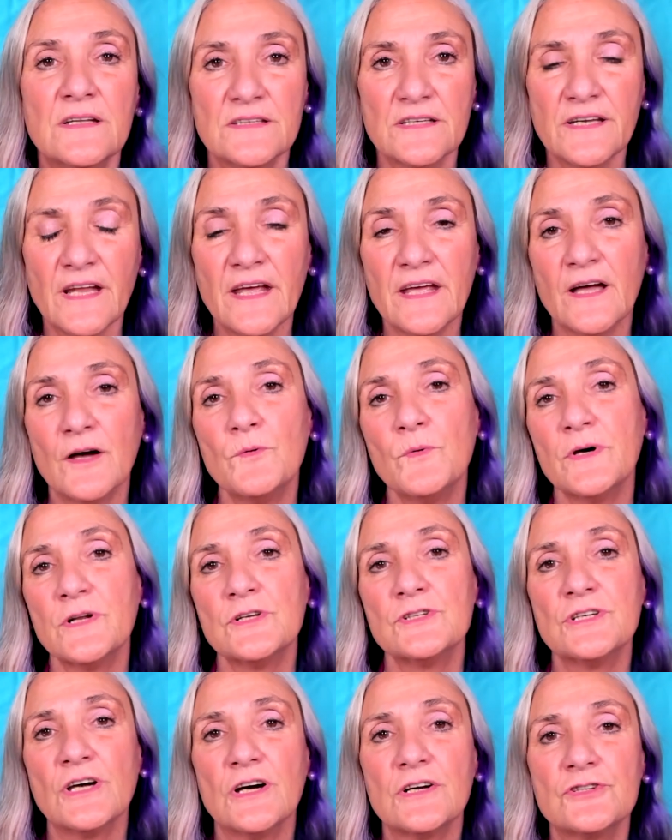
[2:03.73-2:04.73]
Today I want
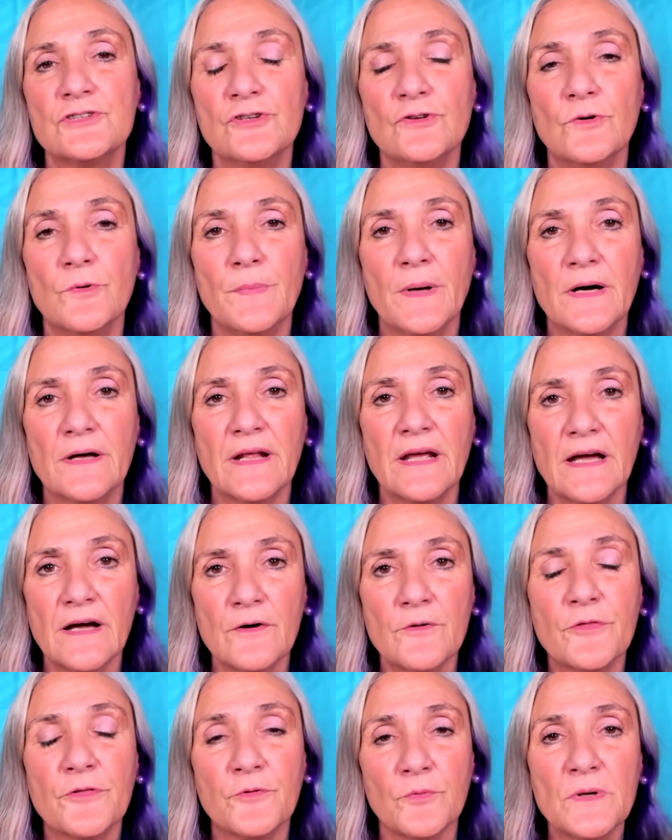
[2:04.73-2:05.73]
to talk to you about
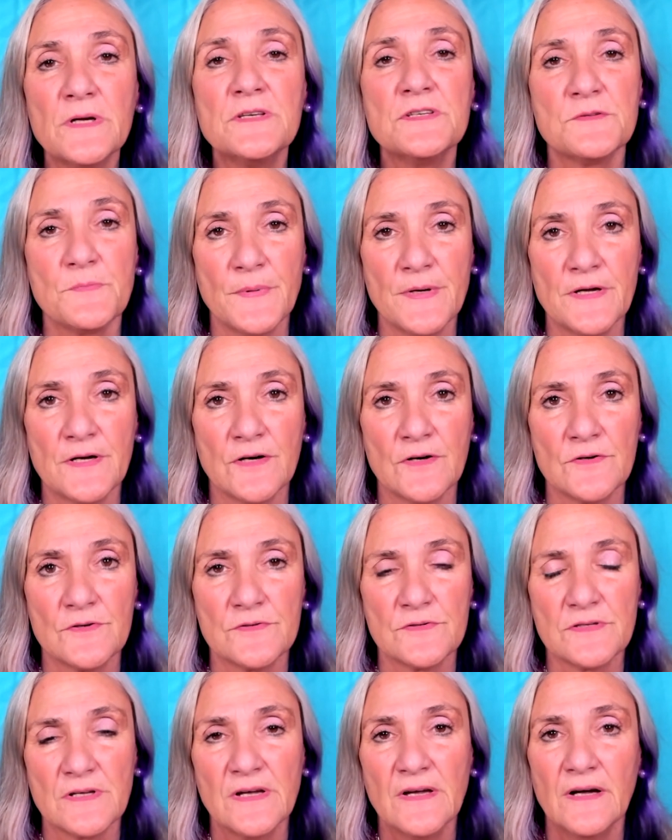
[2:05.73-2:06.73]
how 3
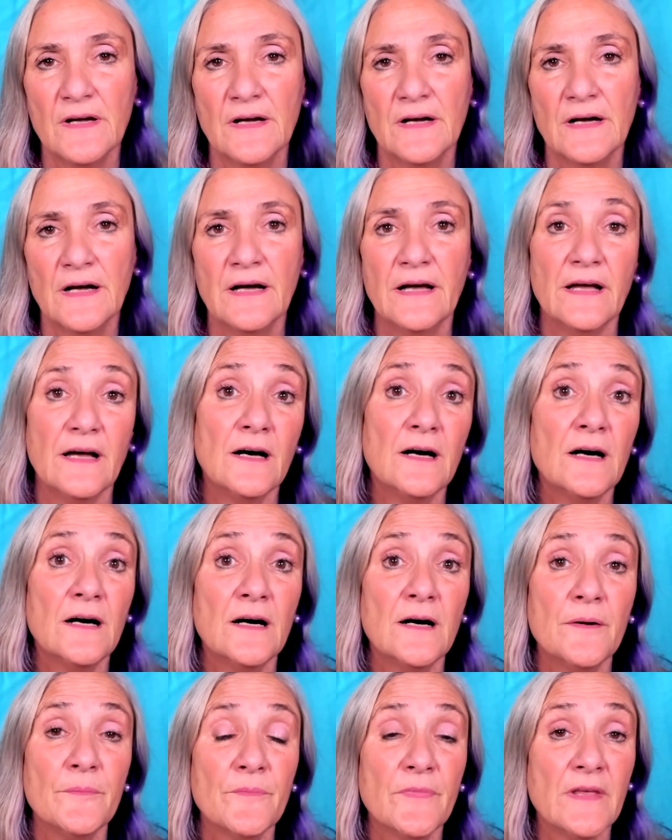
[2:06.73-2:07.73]
speakers,
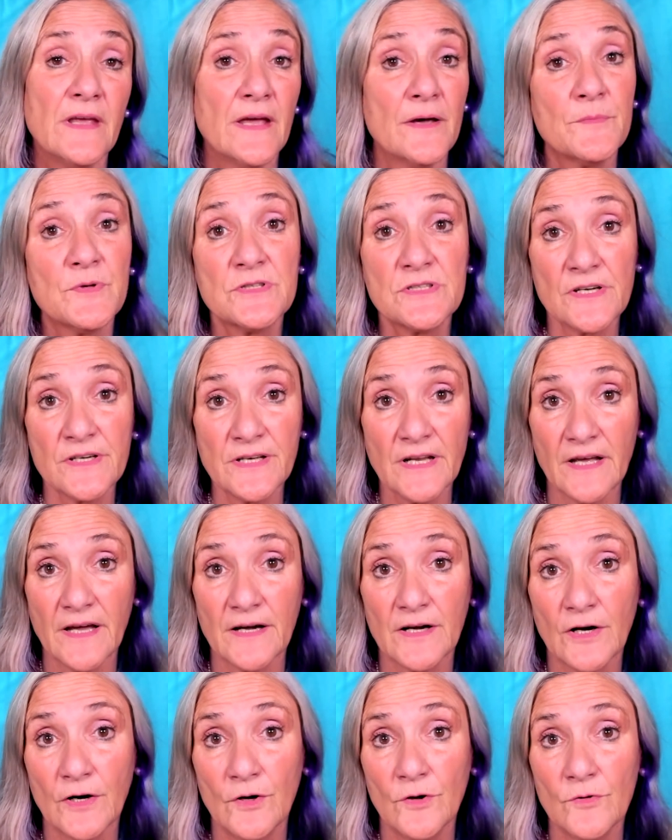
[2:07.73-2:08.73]
the Amazon
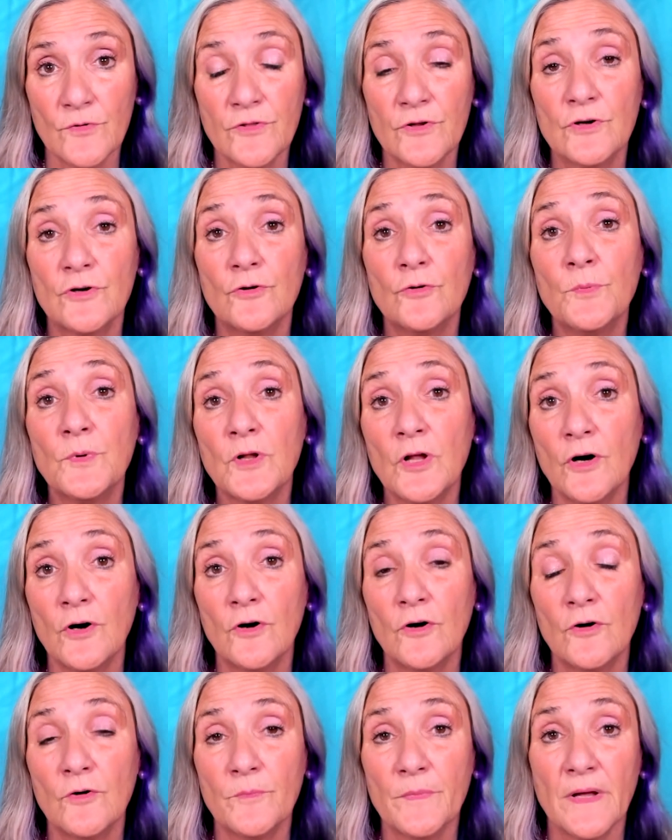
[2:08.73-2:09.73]
Echo, the Google
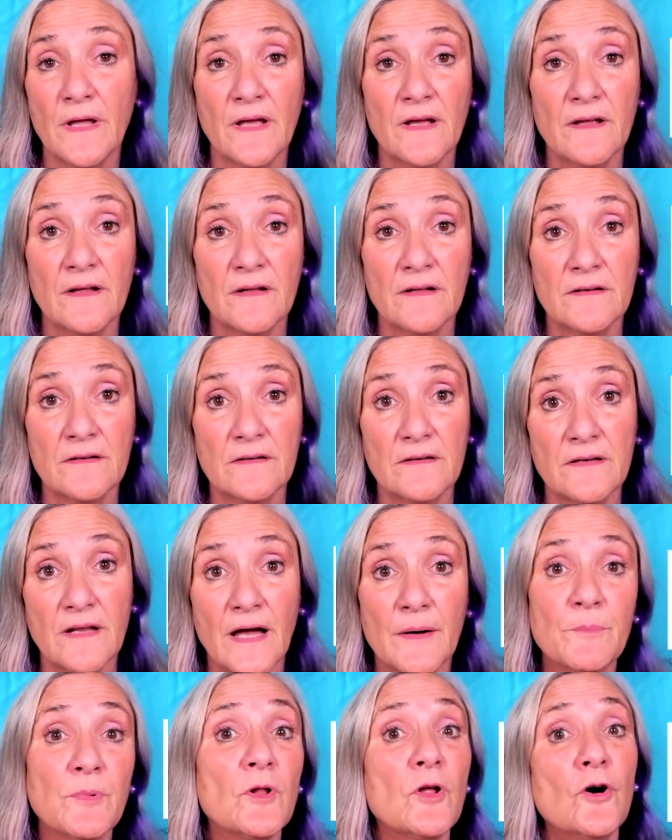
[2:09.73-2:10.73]
Home, and
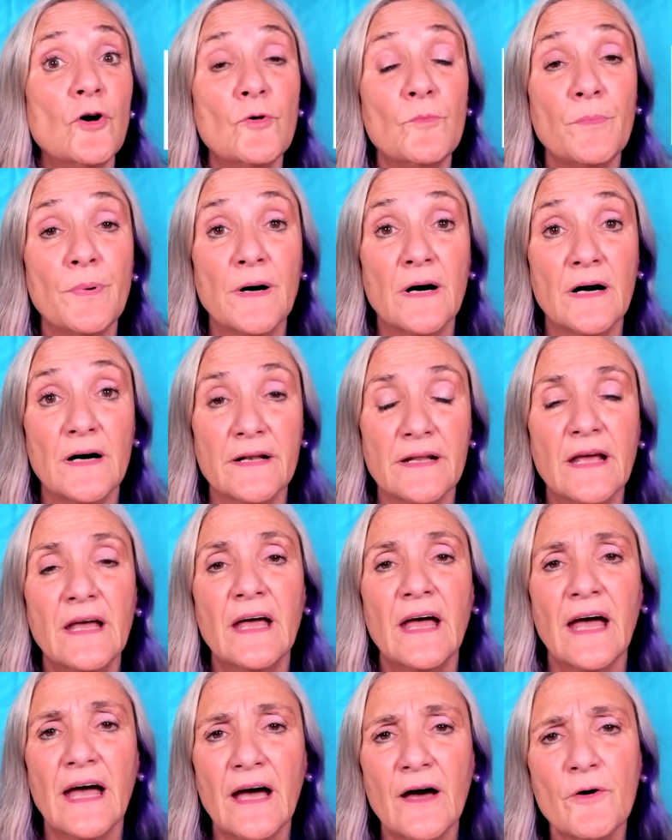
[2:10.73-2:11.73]
Apple HomePod,
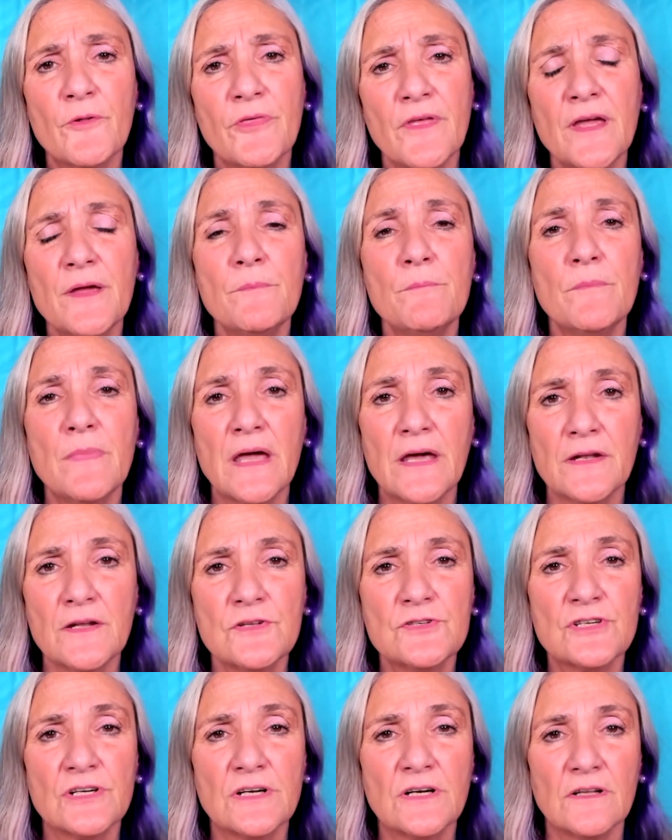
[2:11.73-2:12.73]
how they
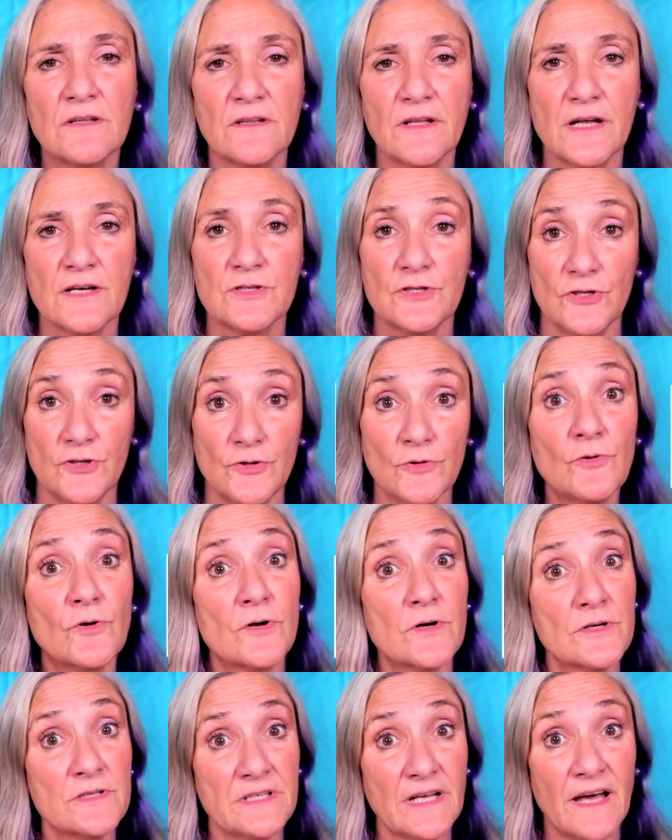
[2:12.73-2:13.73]
manage and collect
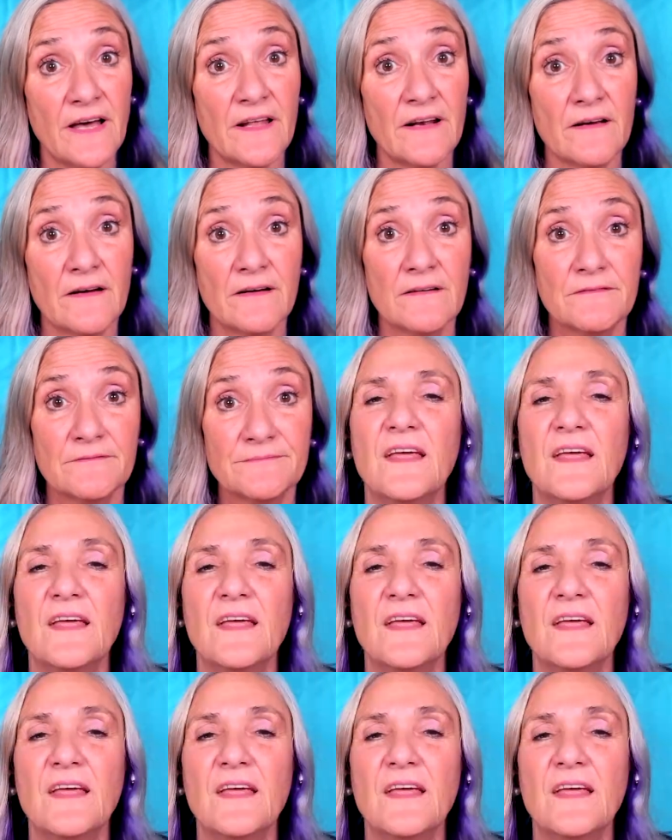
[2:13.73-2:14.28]
your data.